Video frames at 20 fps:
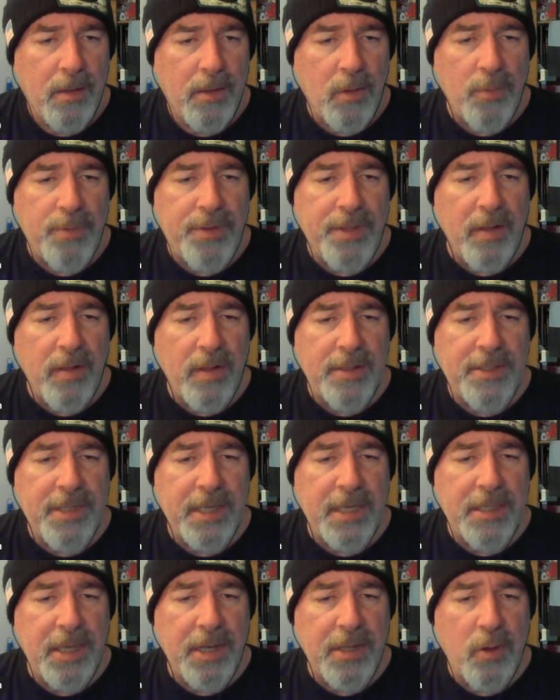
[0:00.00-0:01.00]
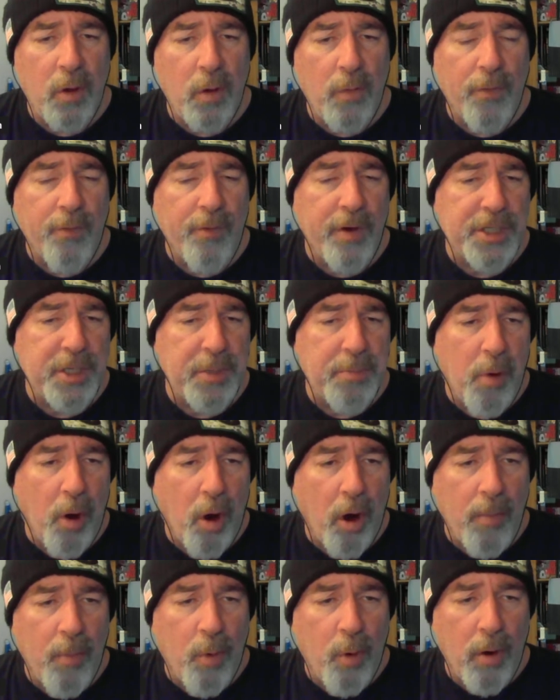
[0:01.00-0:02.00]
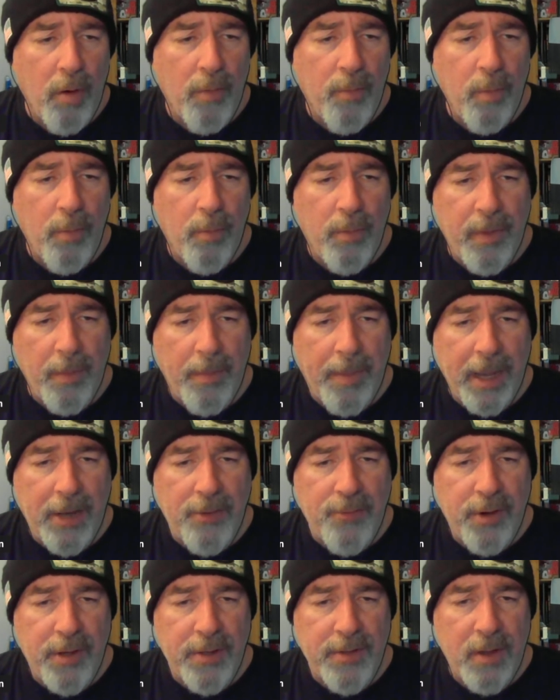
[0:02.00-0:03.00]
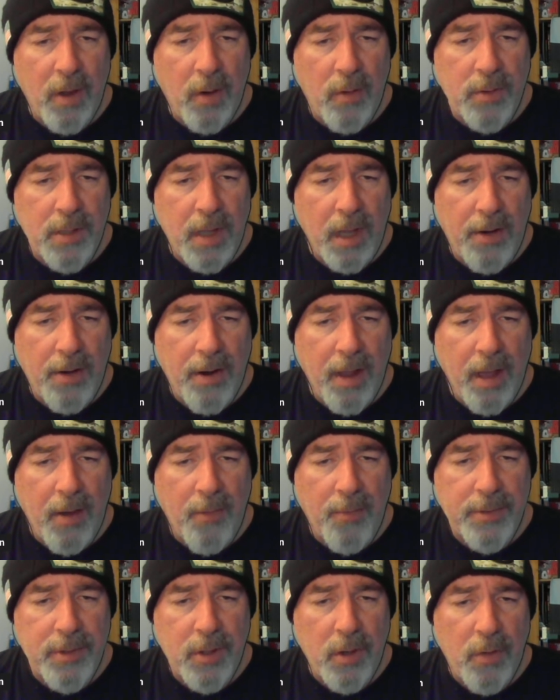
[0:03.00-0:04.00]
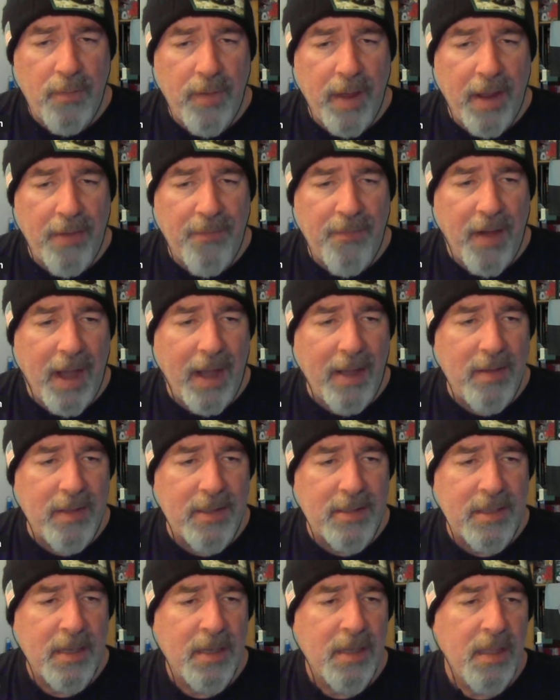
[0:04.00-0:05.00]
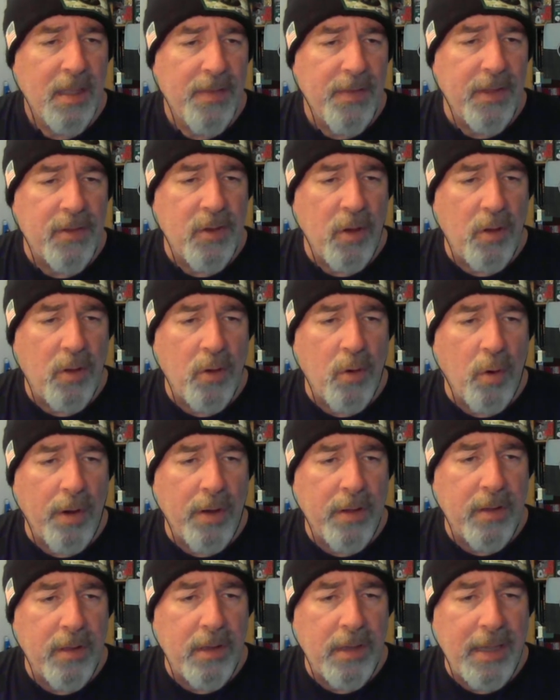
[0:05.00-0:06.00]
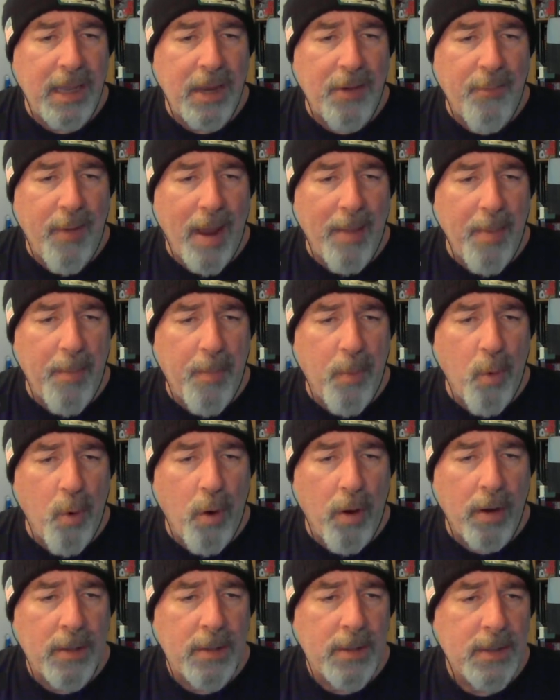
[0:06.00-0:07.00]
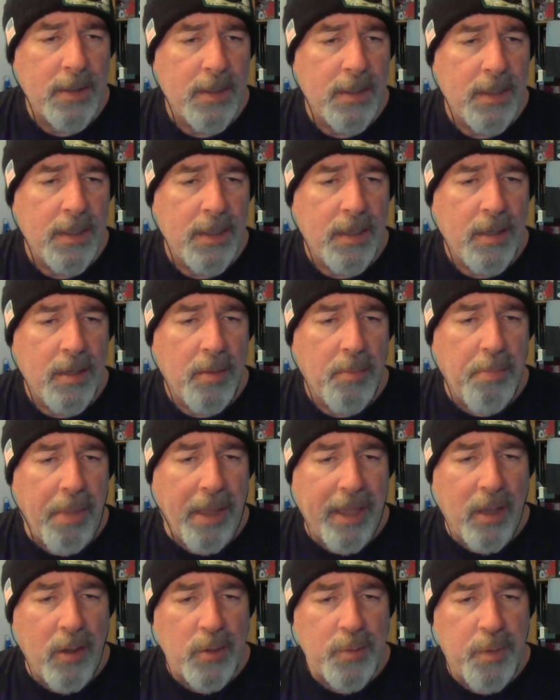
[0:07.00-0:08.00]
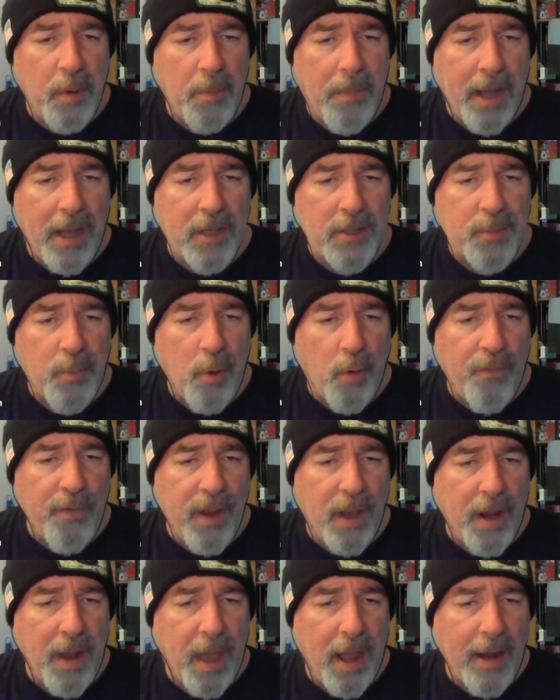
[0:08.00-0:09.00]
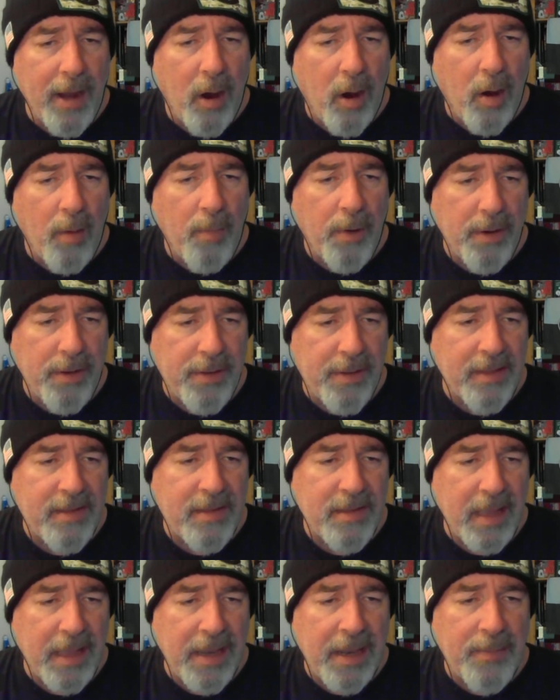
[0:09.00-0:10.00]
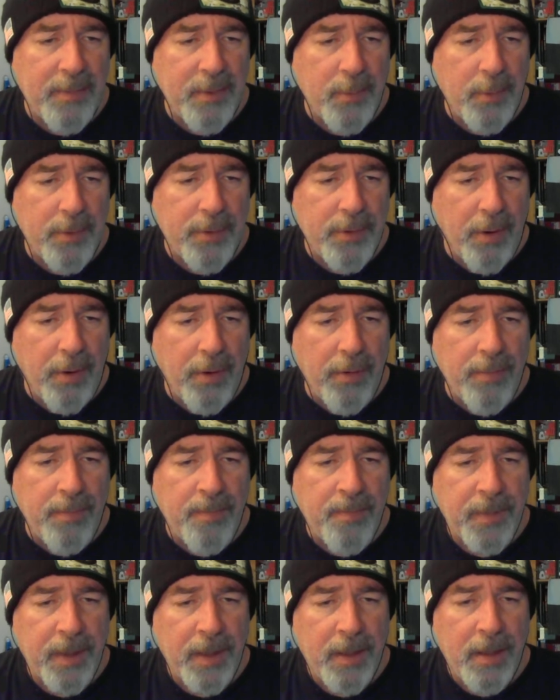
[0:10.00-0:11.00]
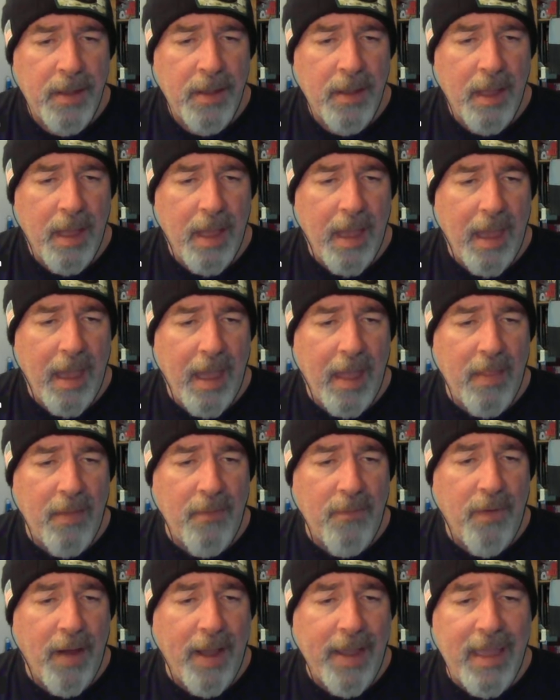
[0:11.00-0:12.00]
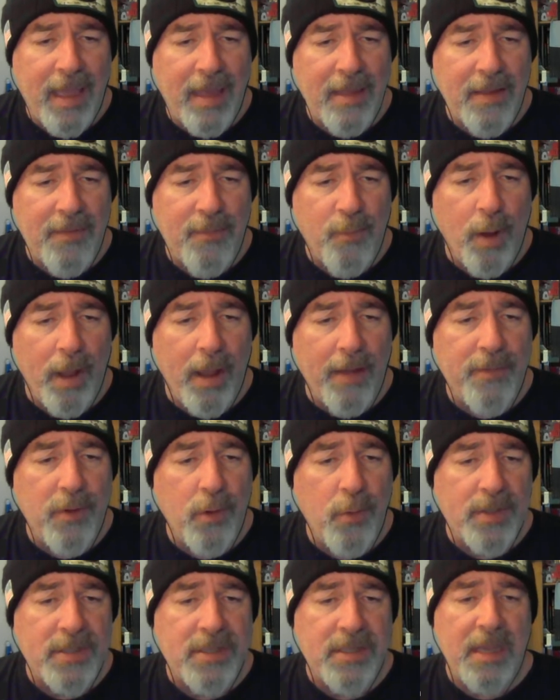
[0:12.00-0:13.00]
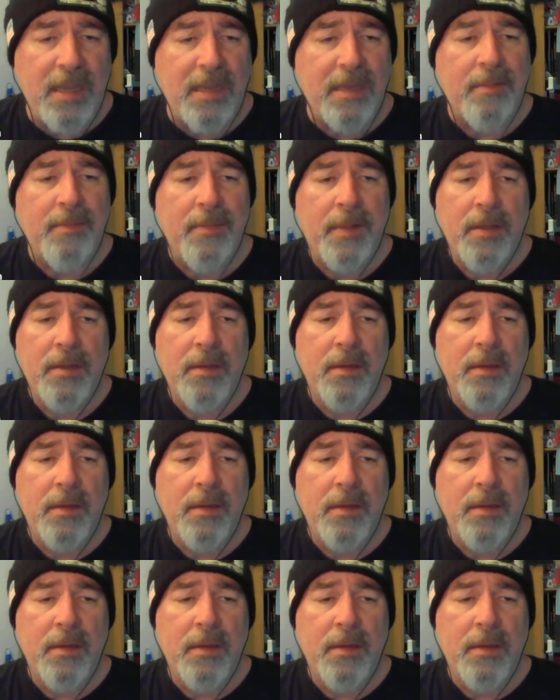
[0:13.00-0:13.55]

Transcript: So Dillon's season is over. Christian Barmore with the Patriots goes on reserve NFI list. This all according to Ian Rappaport. Bengals put Miles Murphy on IR, but designate him to return. And the Vikings have waived Lewis Seen.